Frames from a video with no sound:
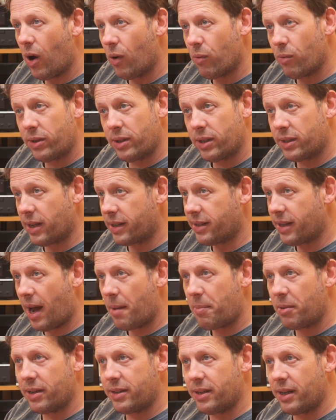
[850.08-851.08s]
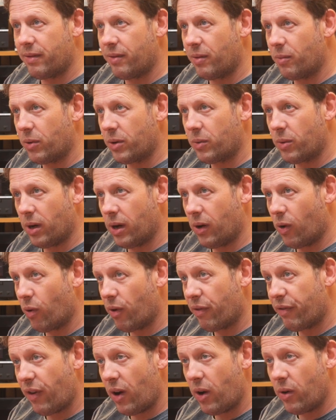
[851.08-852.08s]
Or just a tablet even would work, or
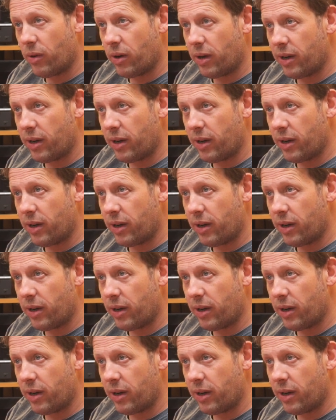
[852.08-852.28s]
a phone